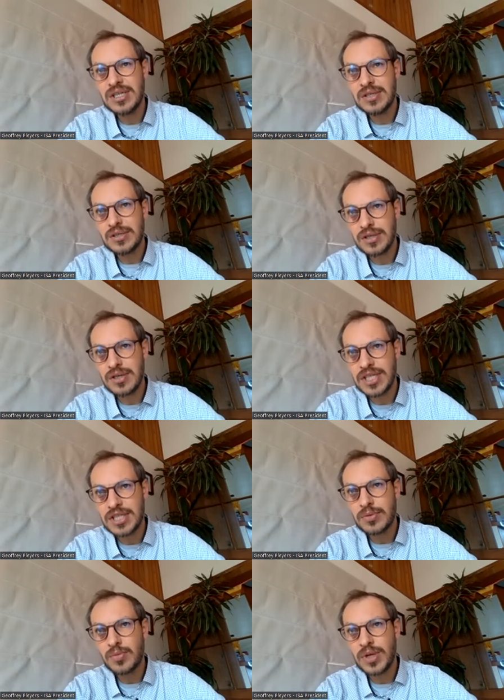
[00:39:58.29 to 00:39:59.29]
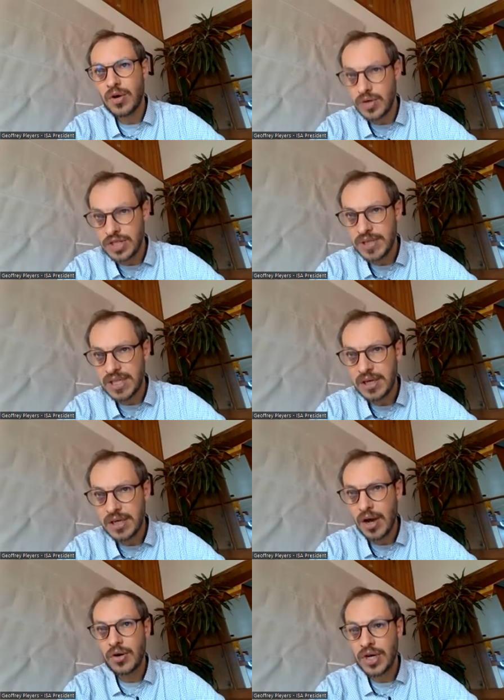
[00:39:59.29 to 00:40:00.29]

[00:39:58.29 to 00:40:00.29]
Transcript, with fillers: sociologists will always be our